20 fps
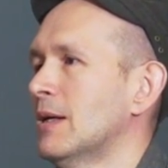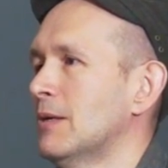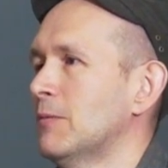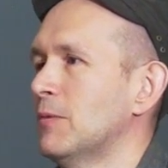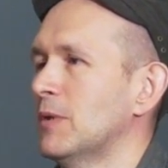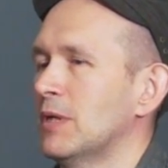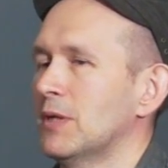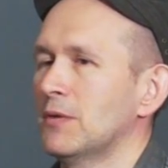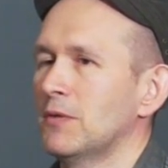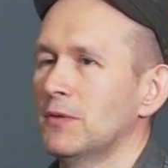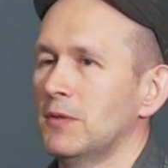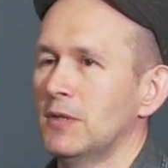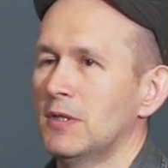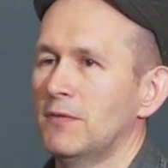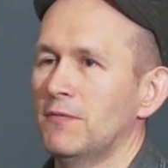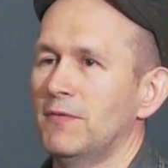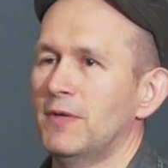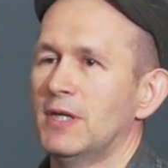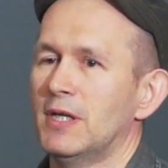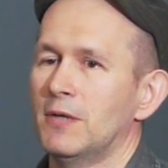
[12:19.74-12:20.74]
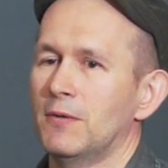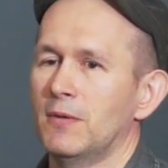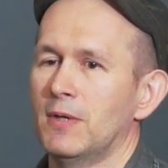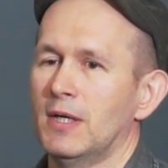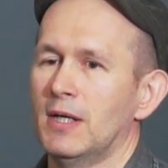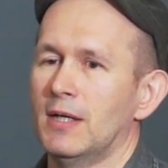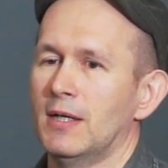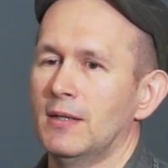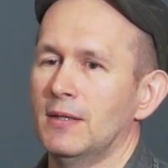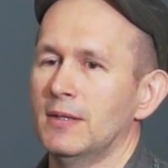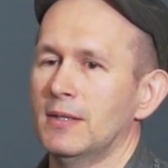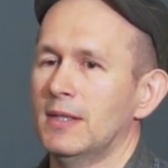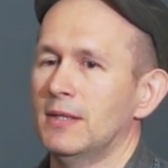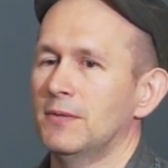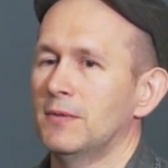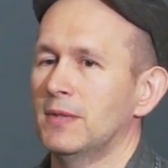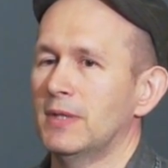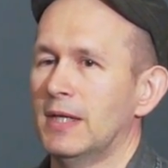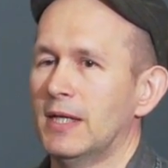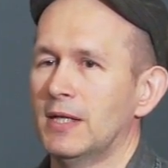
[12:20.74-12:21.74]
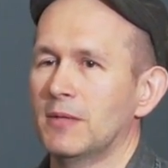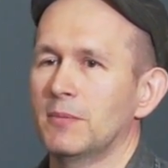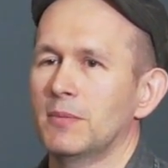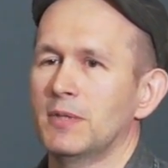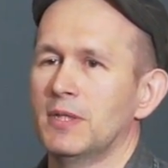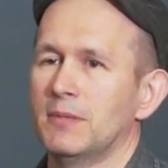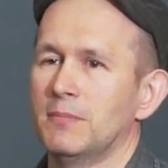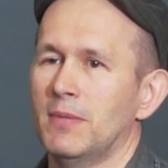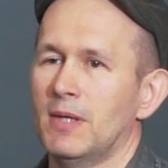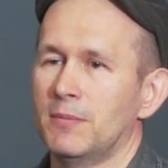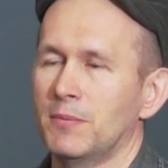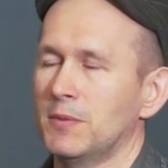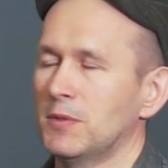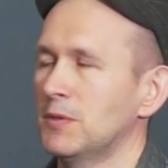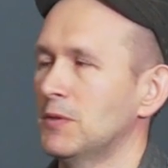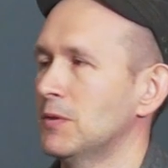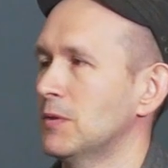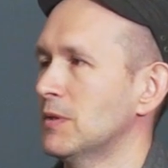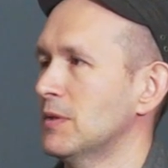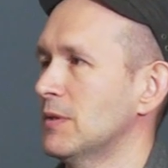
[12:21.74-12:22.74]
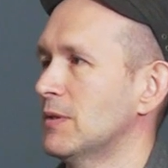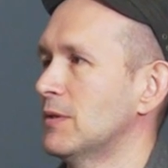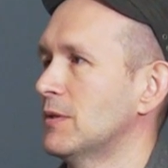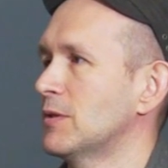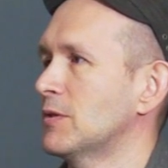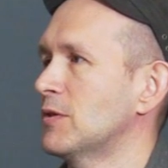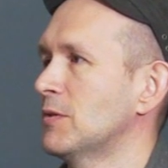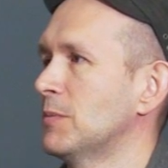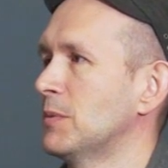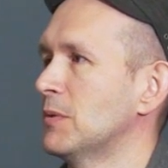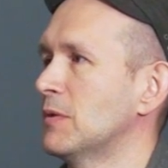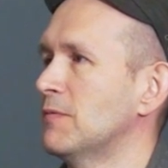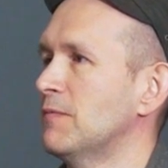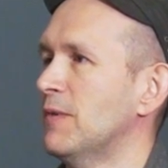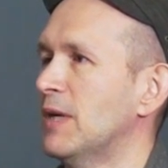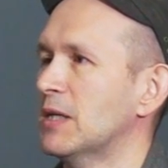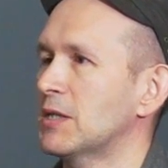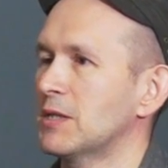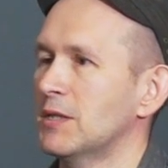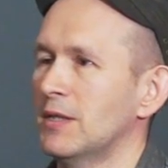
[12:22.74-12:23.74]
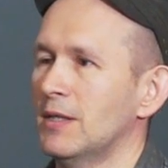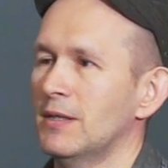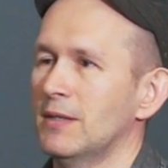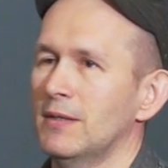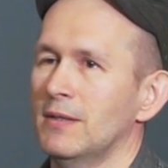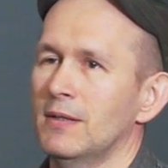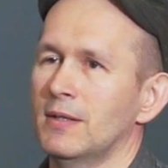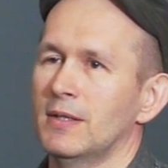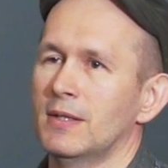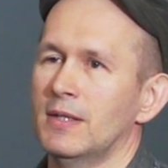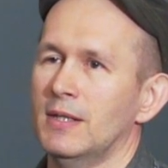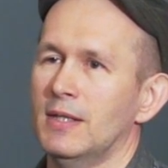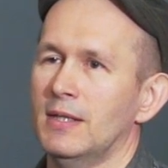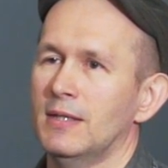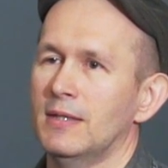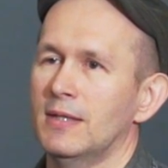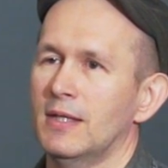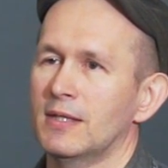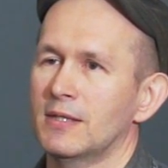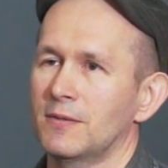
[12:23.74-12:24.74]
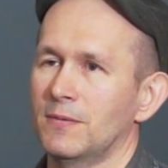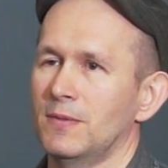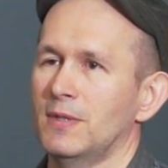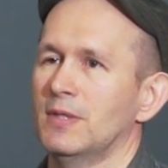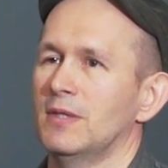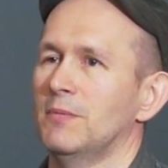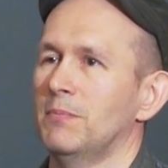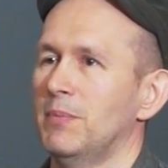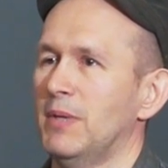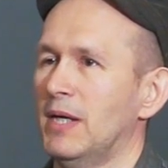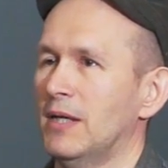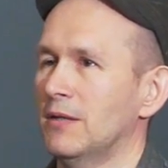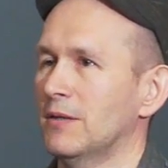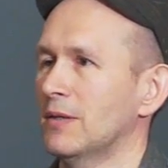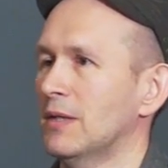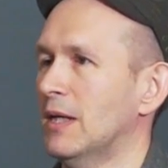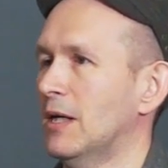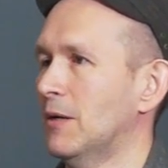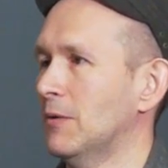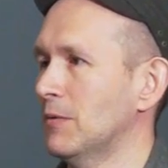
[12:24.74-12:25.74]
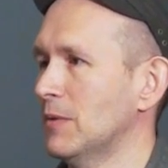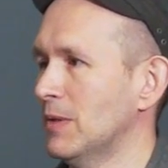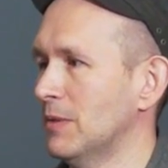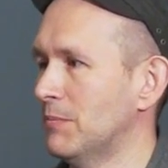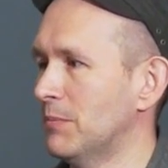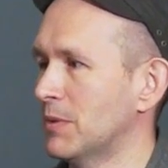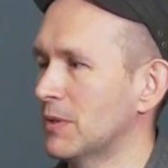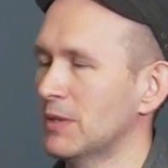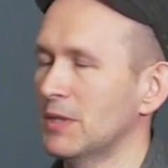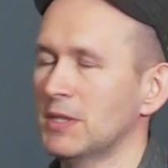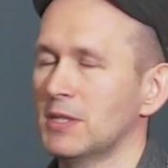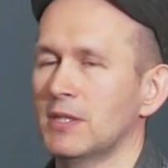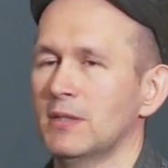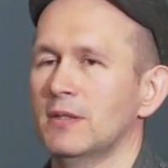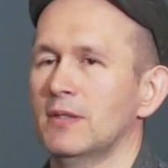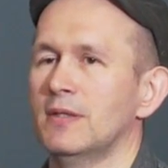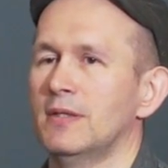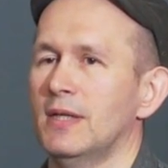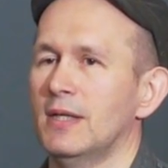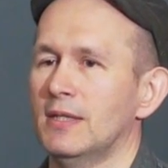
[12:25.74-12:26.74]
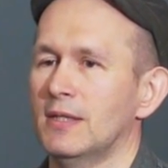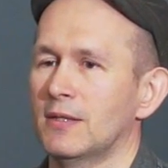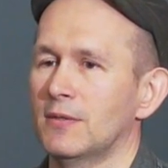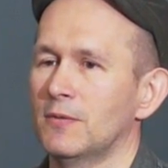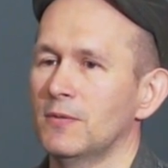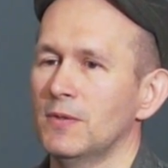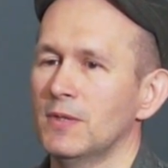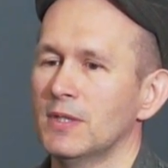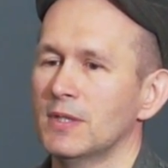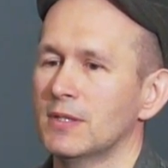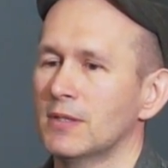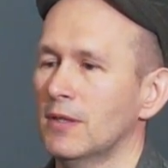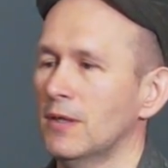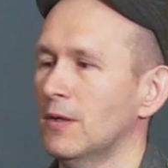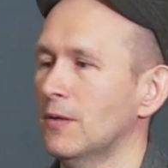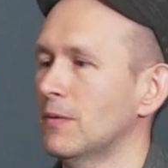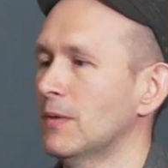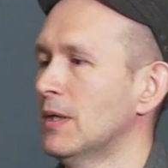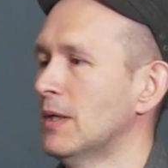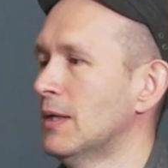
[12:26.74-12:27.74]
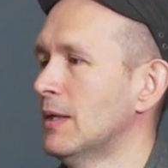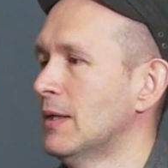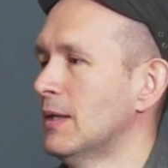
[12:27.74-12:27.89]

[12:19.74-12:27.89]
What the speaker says: we can do it very well and reliably in MapReduce in a distributed fashion. It doesn't really depend on how we partition the data doing so.